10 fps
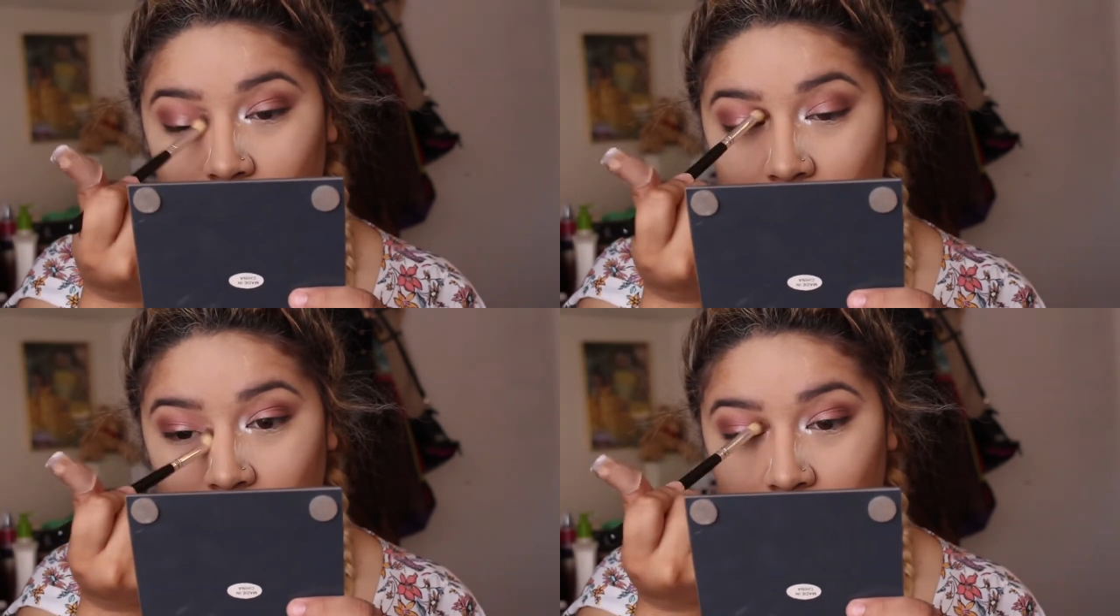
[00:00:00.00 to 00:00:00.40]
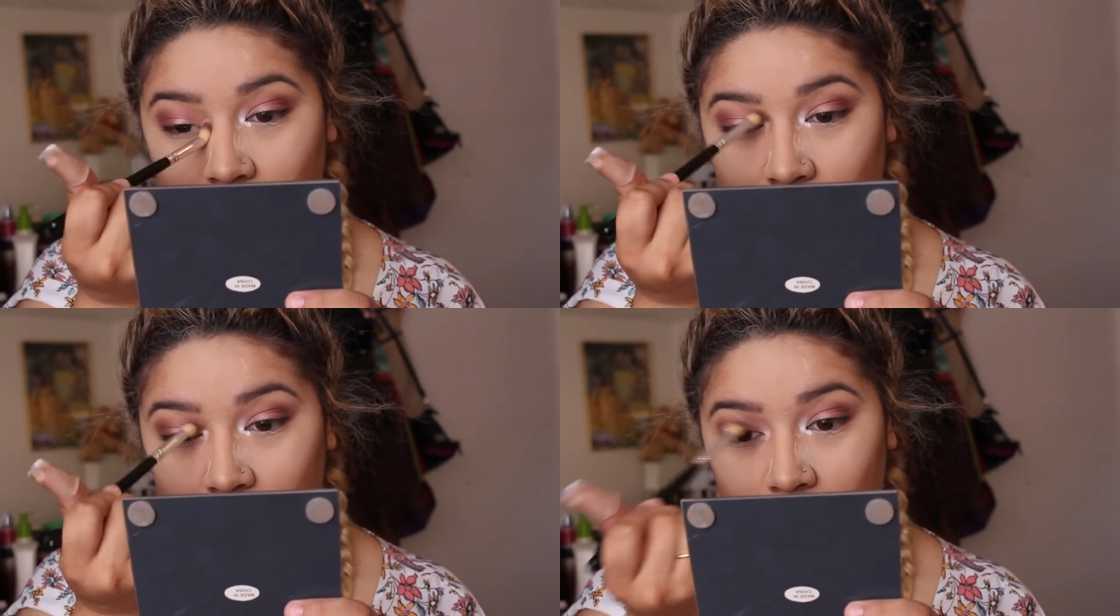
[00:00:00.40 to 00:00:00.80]

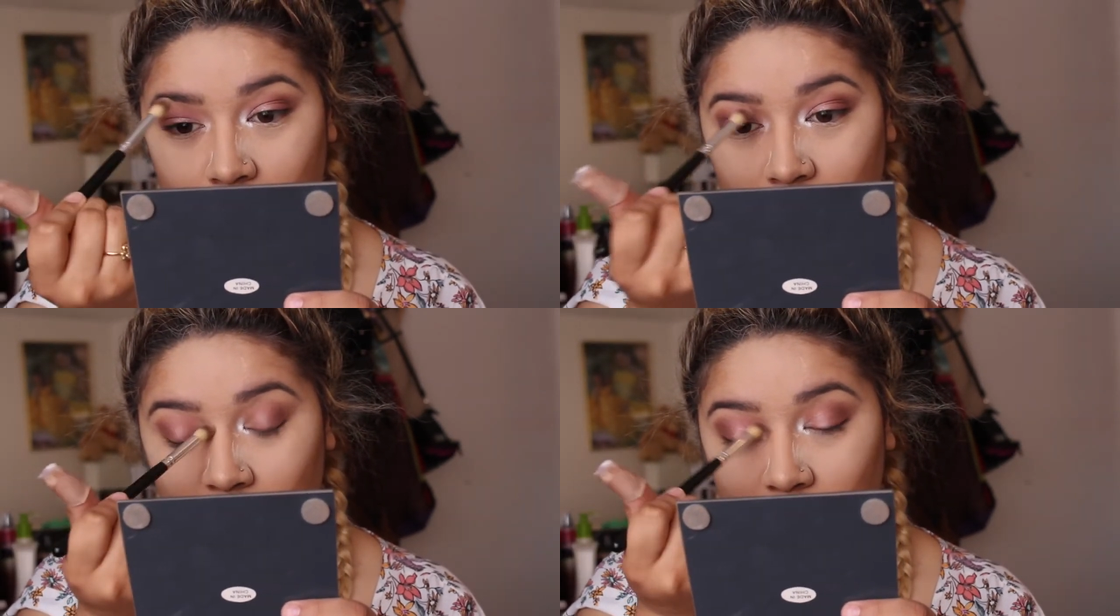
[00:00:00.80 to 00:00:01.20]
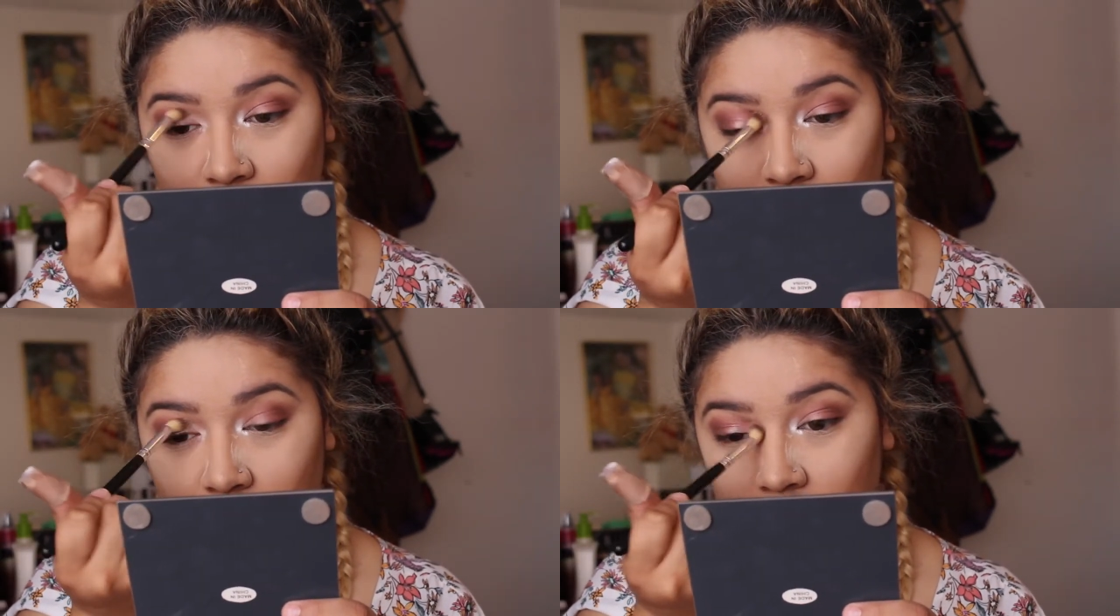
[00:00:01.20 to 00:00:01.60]
blend it in
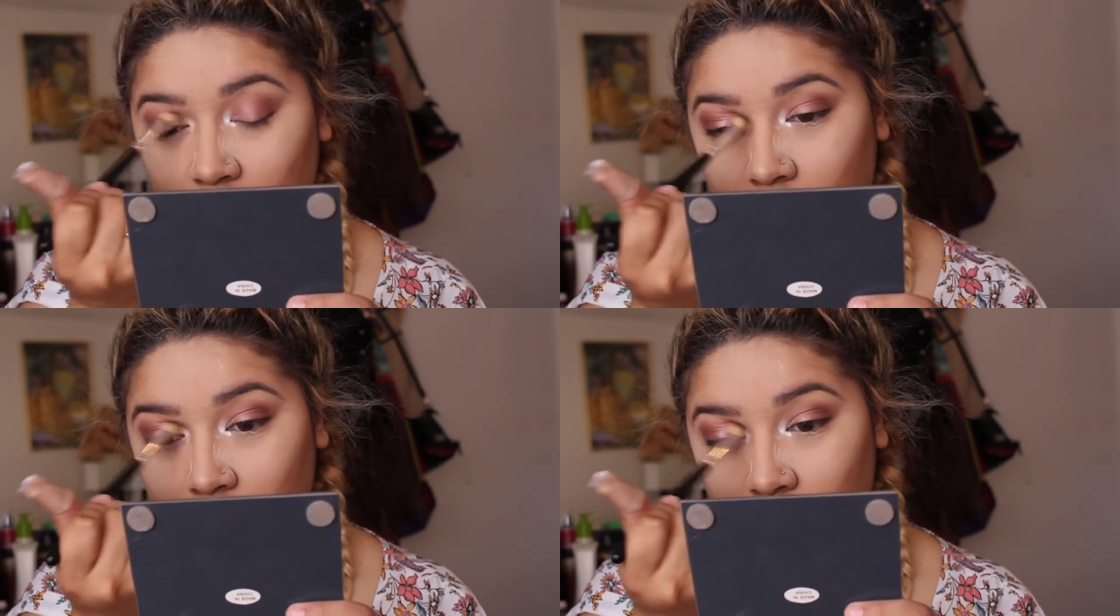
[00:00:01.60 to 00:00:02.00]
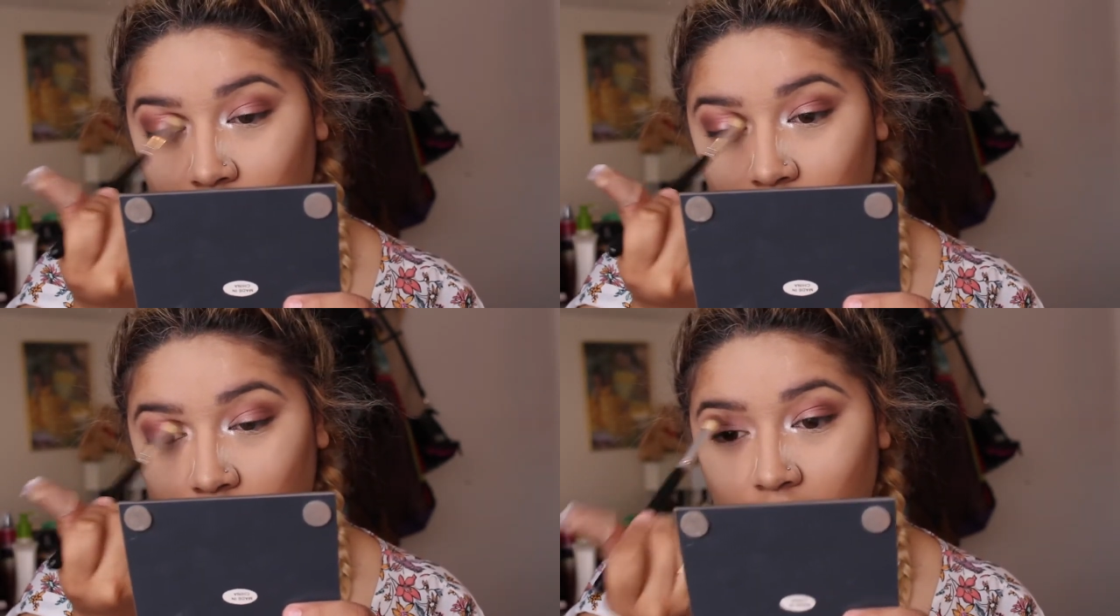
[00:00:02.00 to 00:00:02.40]
with
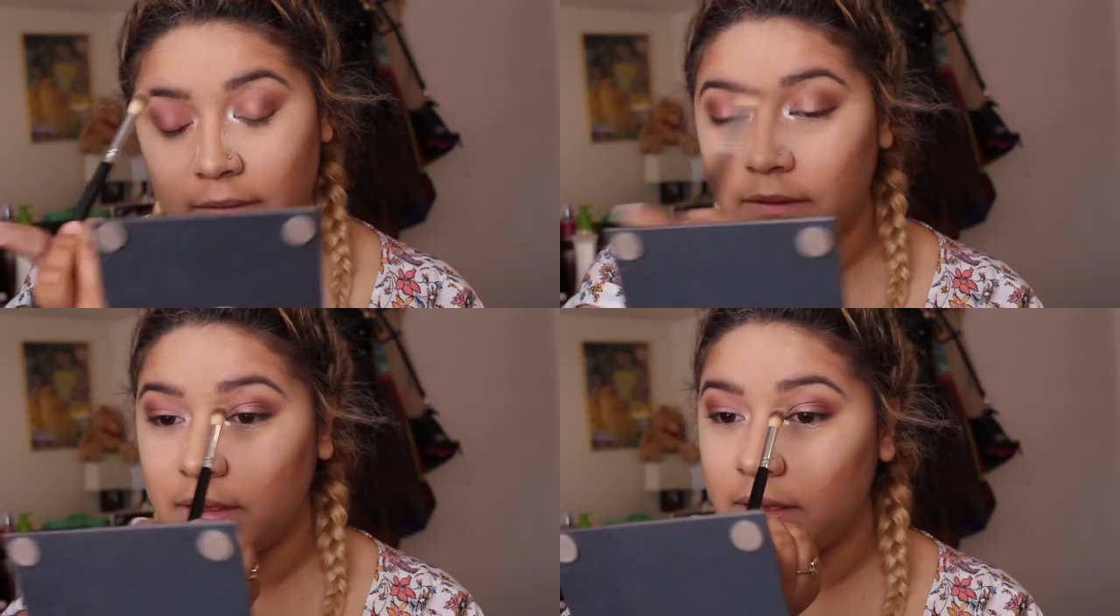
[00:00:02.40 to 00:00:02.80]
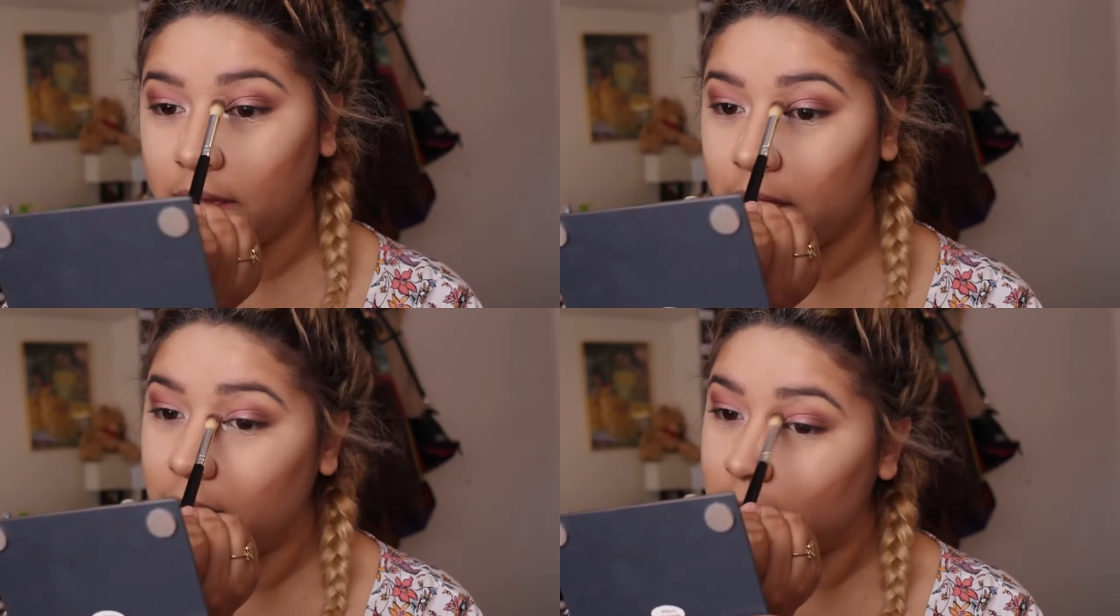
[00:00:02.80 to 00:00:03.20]

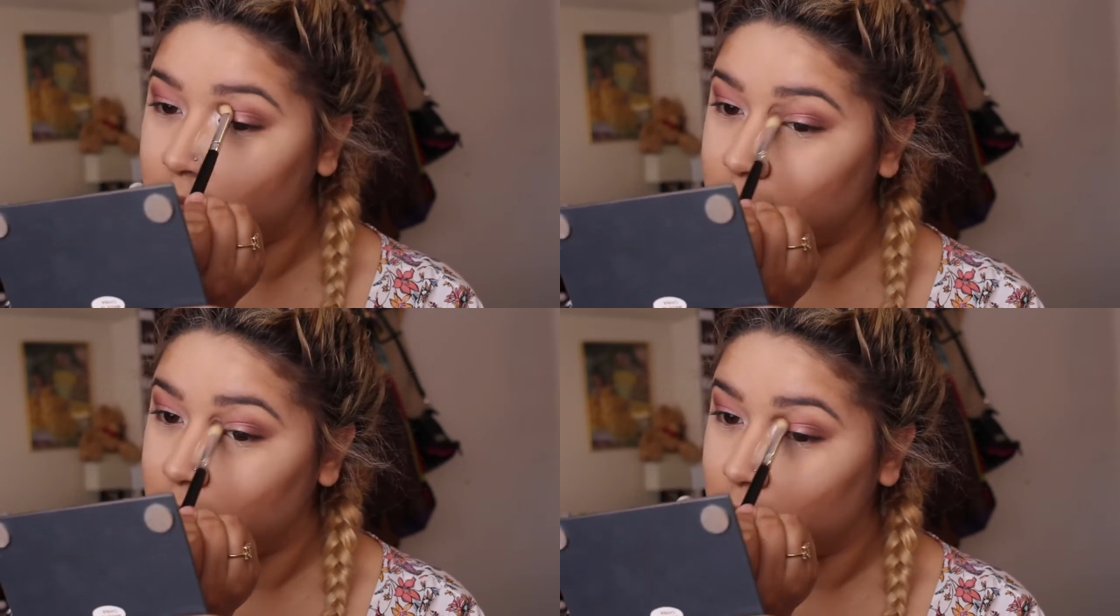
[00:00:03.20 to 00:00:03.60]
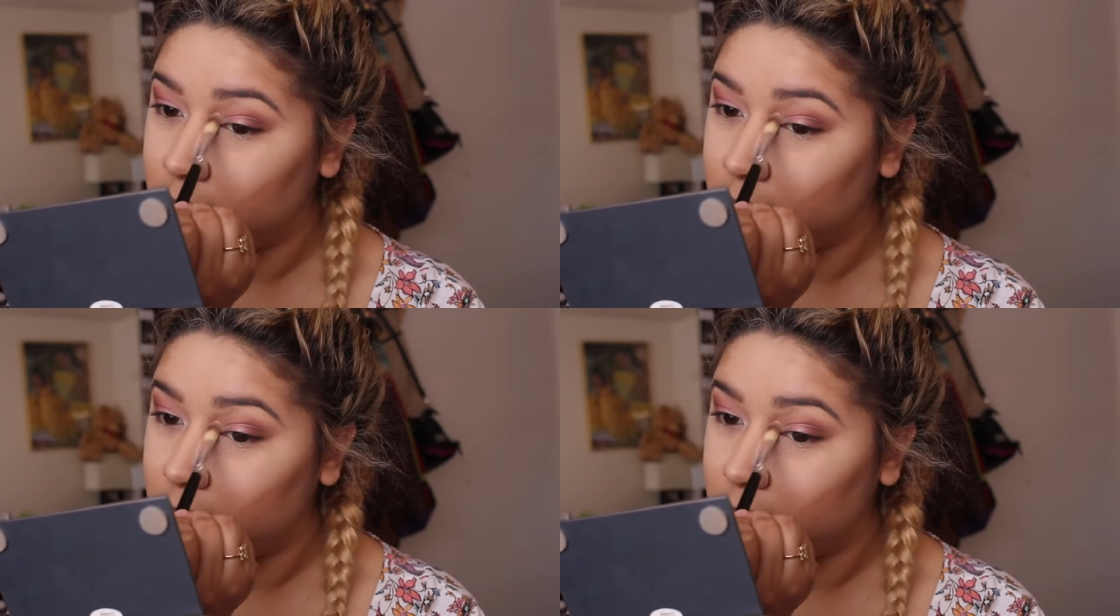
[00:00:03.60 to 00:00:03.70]
everything else,